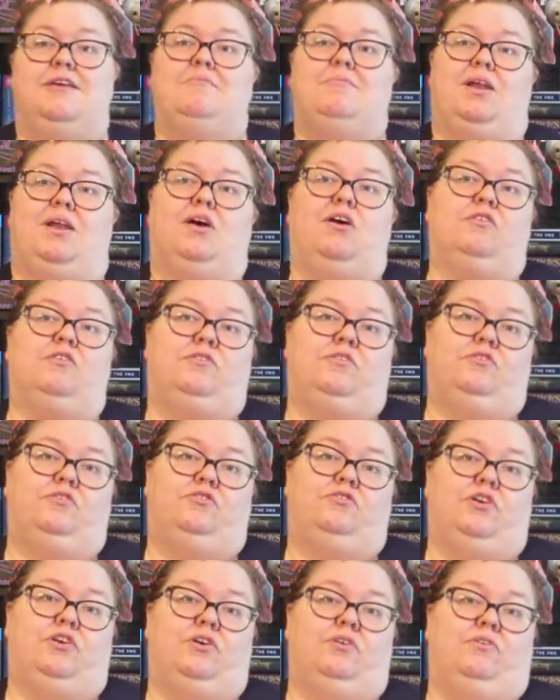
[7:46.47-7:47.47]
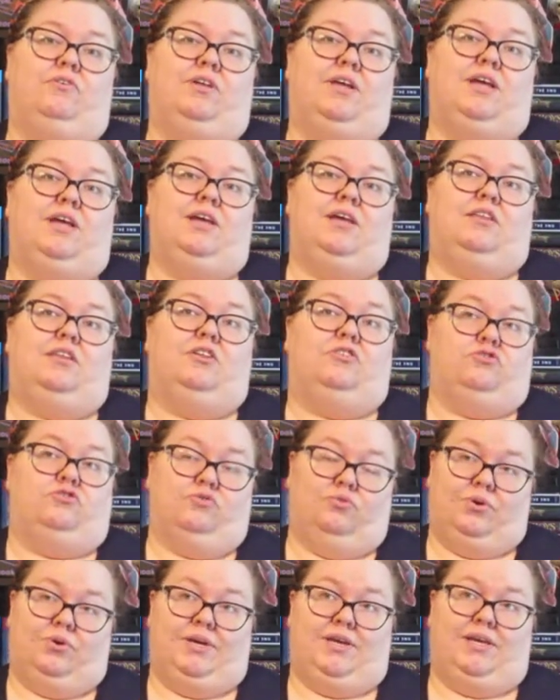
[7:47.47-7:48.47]
But it also showed the
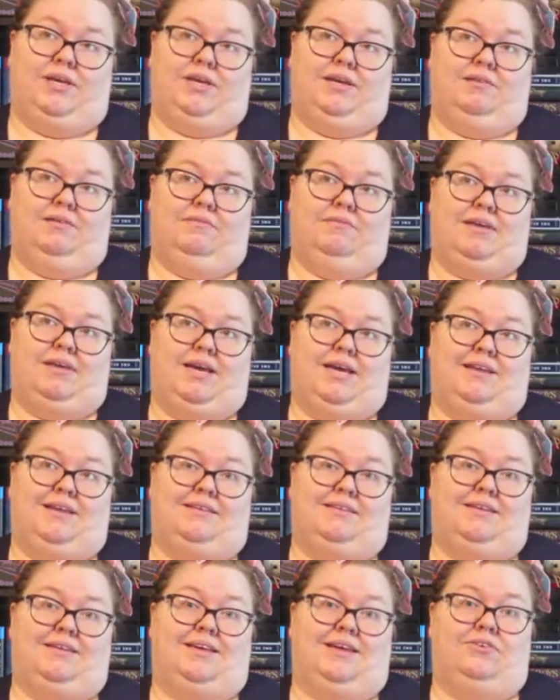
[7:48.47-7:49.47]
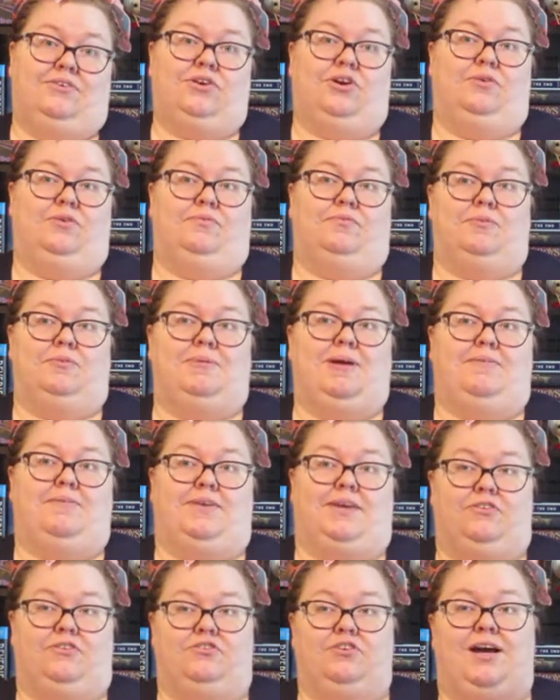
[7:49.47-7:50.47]
joy that can come from
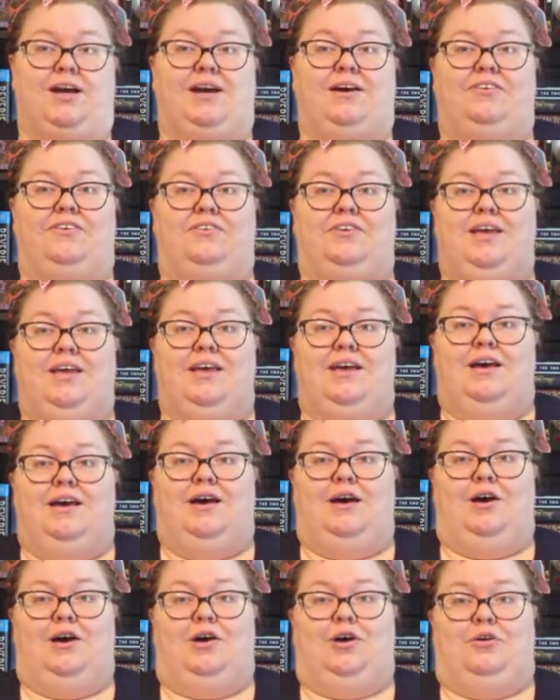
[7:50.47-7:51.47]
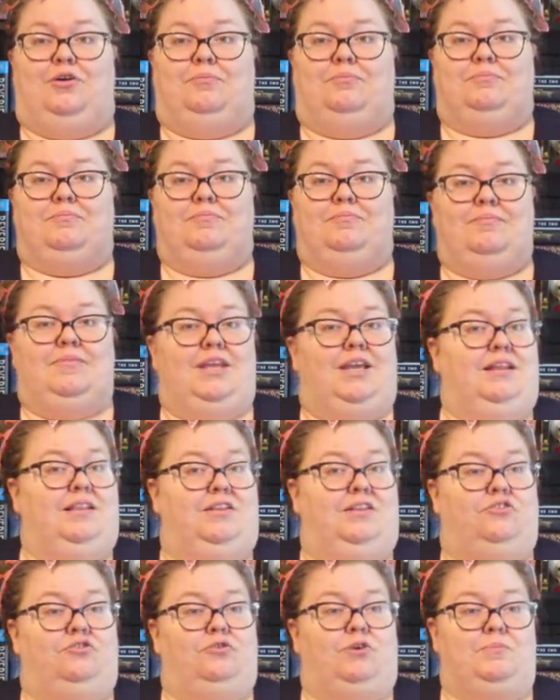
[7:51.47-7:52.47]
having a child, and
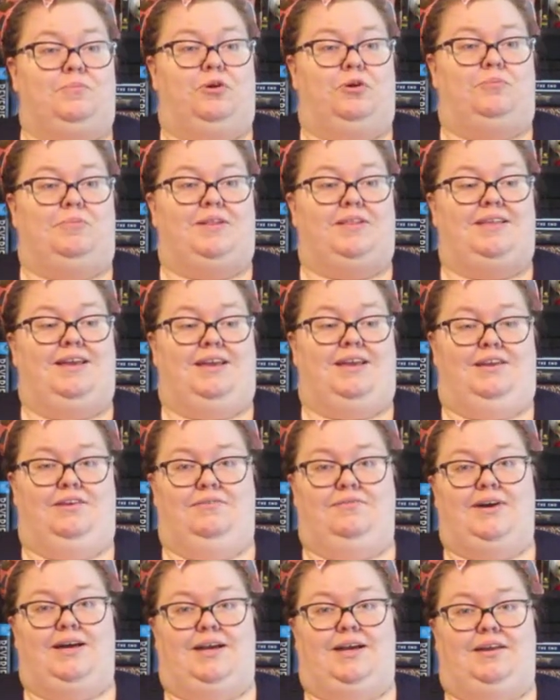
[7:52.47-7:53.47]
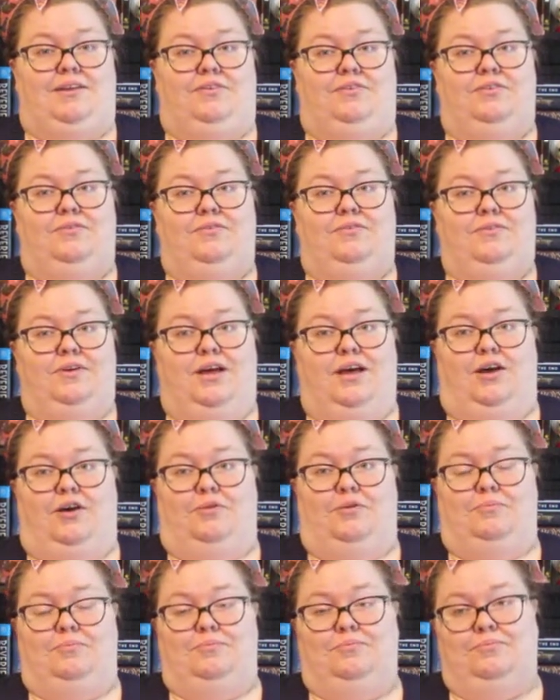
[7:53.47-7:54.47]
the joy moments that you find
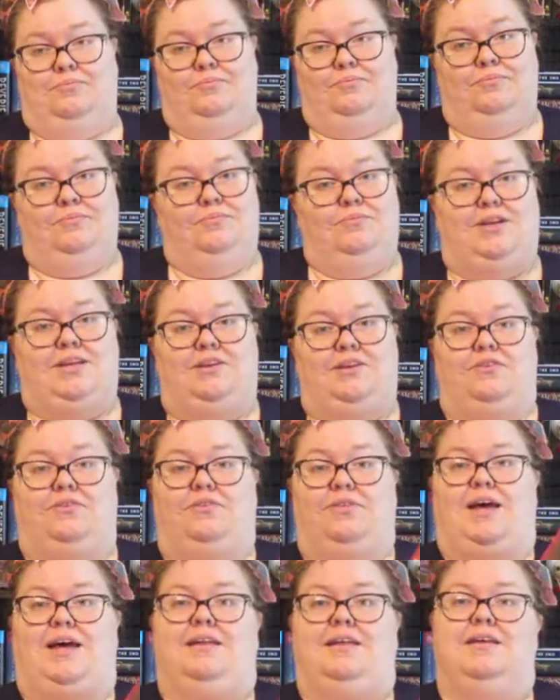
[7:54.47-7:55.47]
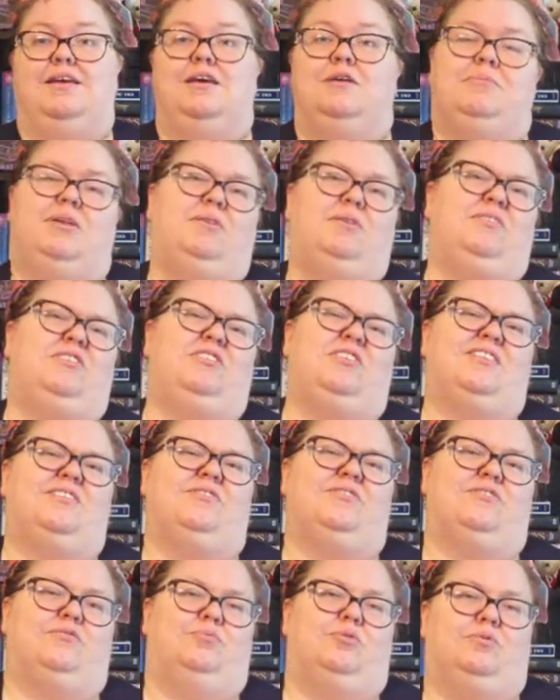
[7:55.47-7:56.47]
when you do that. But I wish that
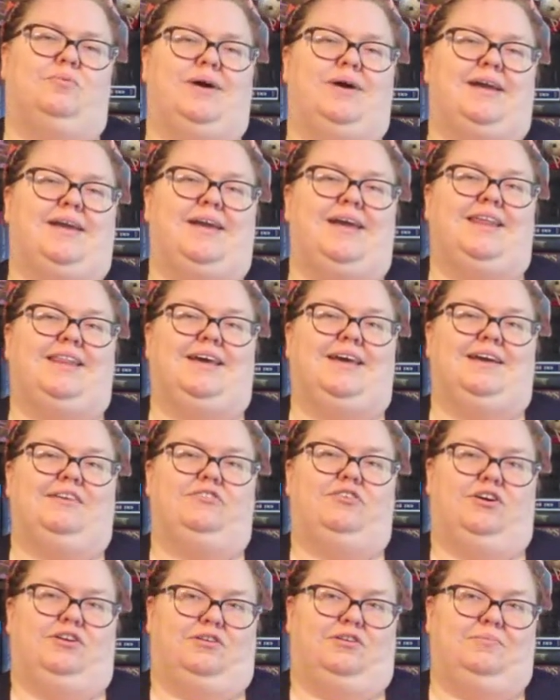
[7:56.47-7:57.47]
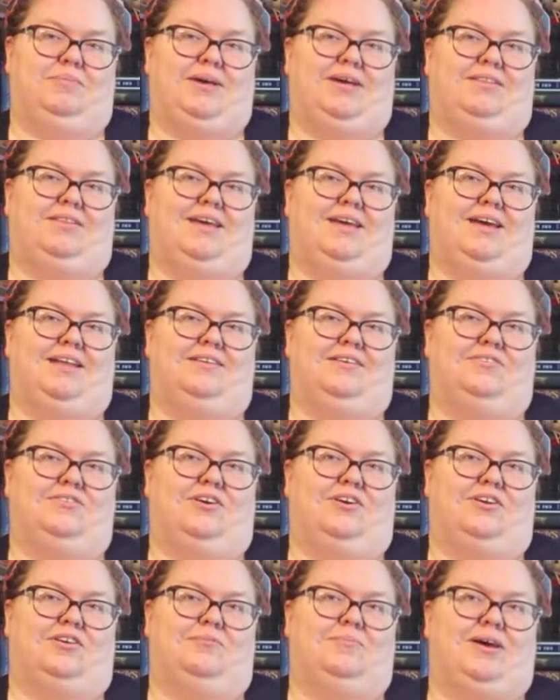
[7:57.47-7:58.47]
there was more YA that talked about that, that
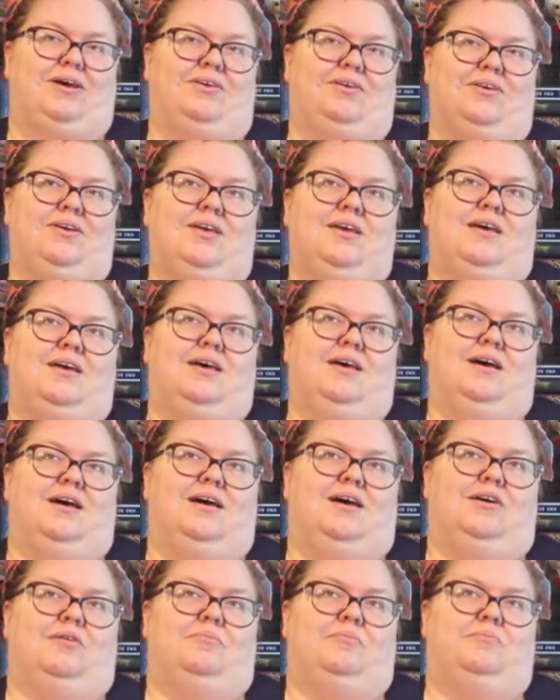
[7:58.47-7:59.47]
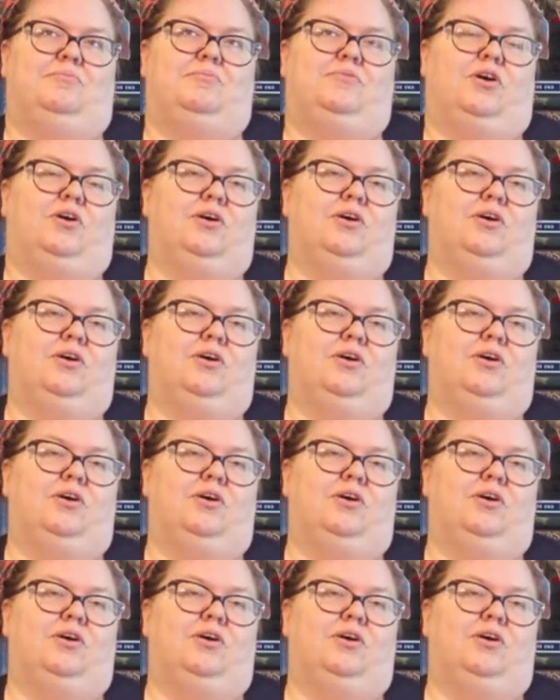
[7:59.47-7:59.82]
talked about the